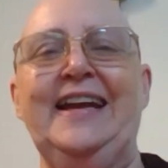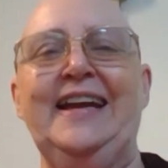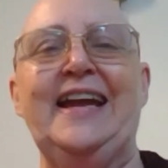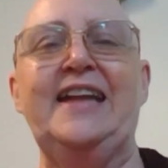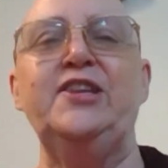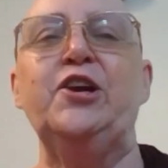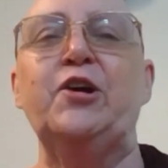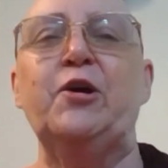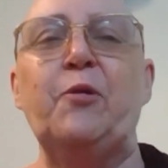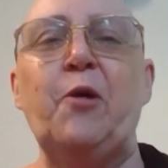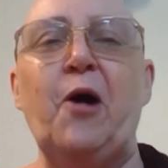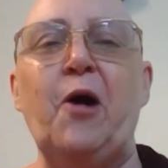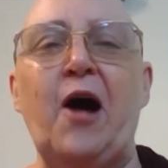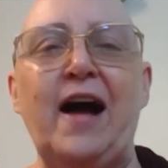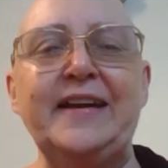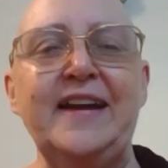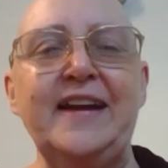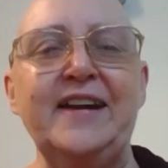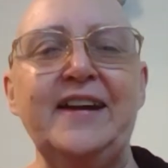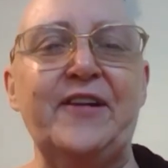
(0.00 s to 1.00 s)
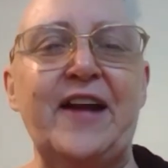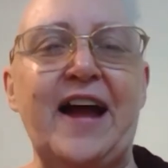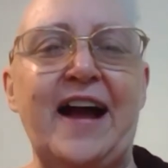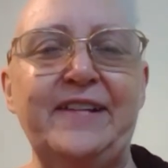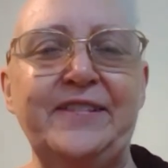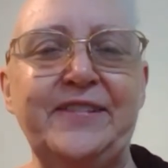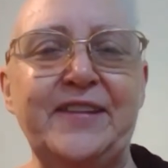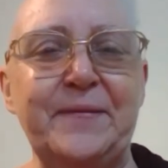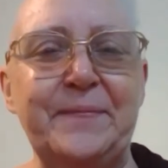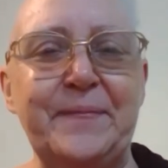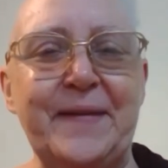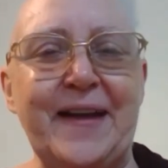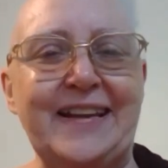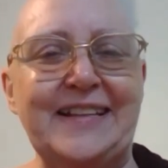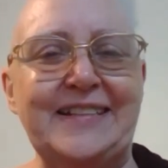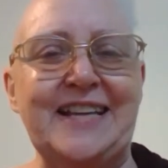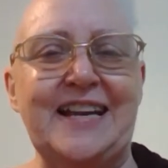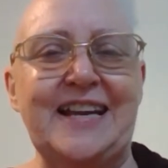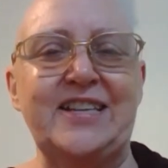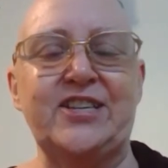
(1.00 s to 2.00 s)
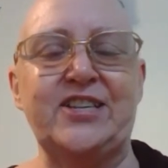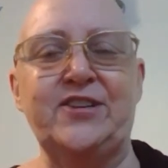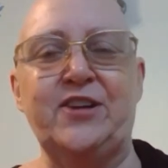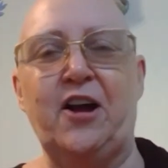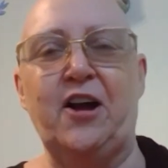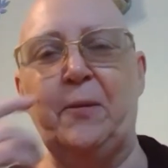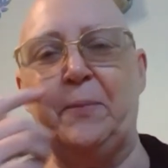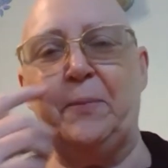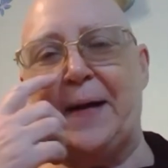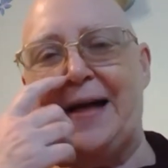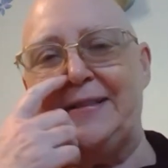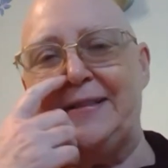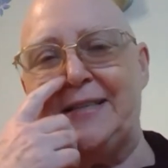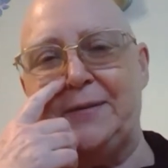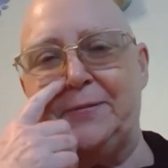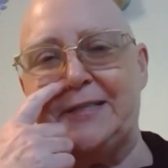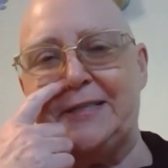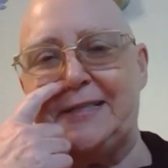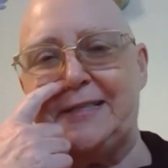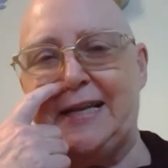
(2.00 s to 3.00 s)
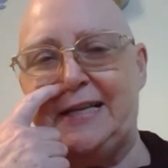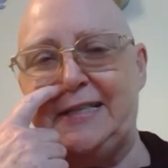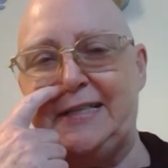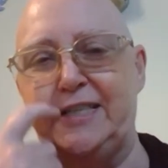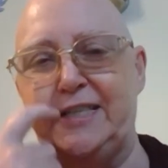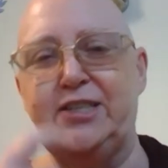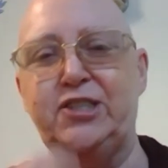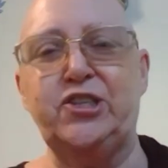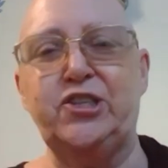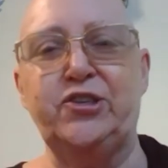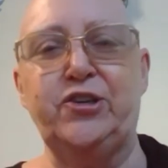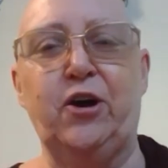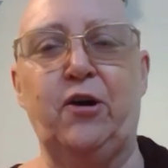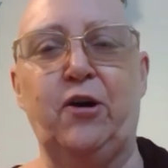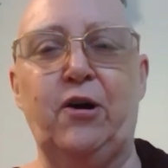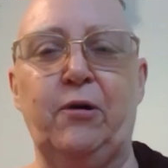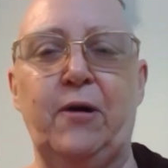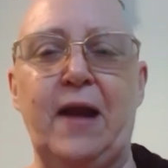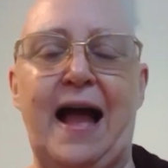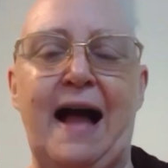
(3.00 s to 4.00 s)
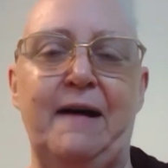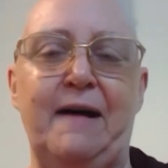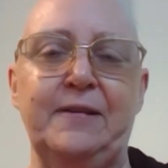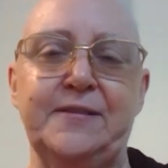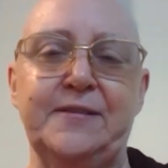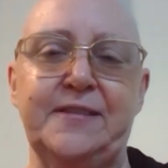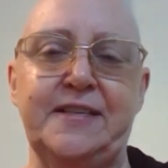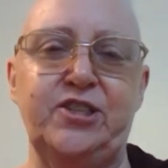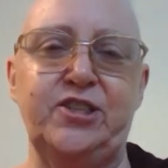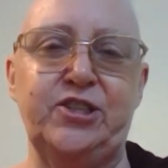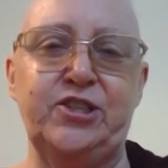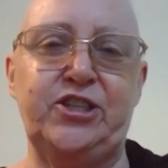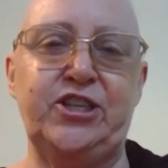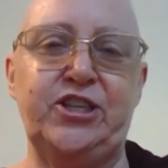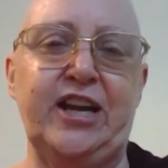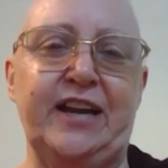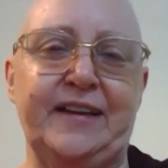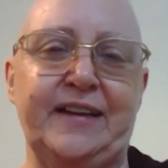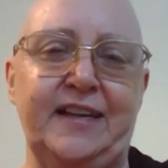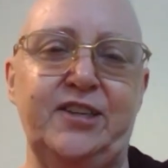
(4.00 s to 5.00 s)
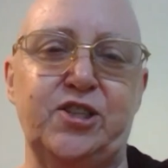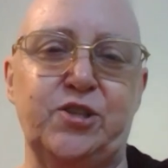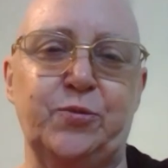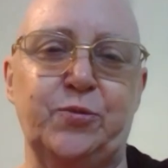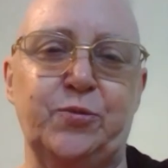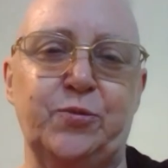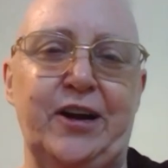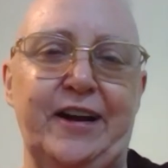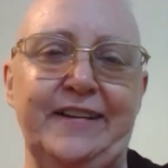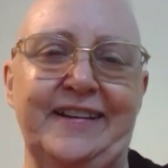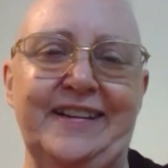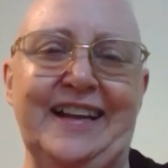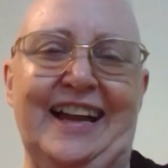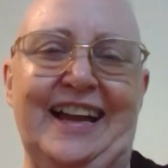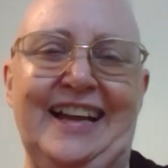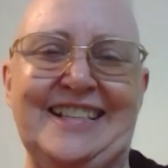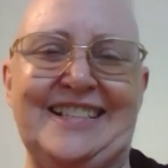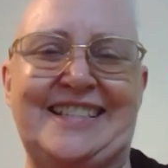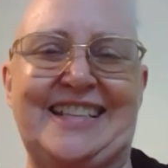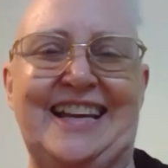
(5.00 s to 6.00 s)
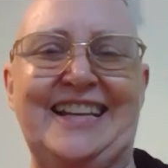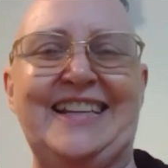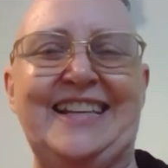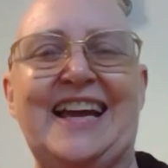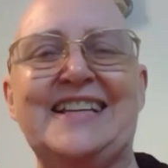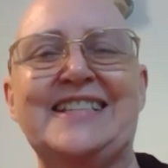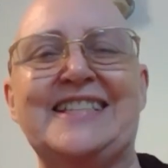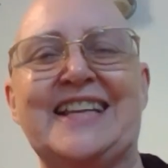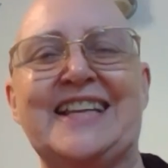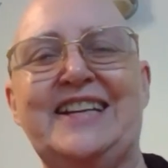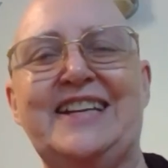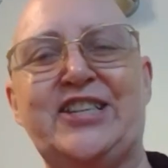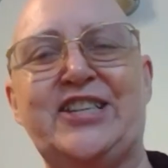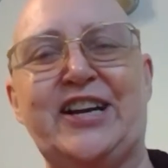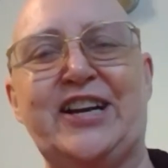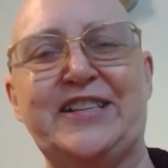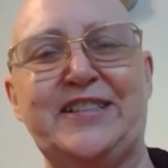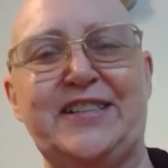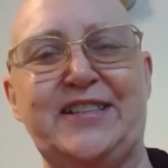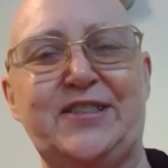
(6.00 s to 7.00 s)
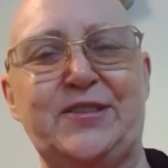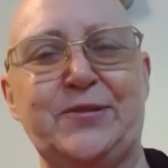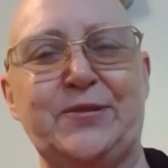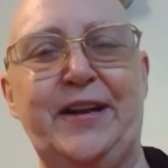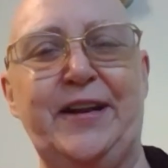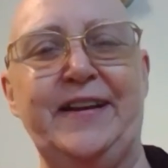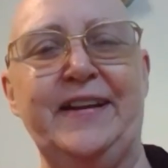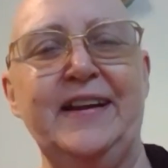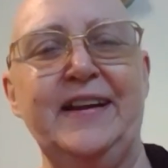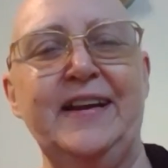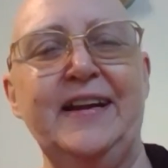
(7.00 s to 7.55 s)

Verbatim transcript: And you're walking around the meditation hall. Bhante will say, did you go around? Did you check each one? I said, yes, I checked each one.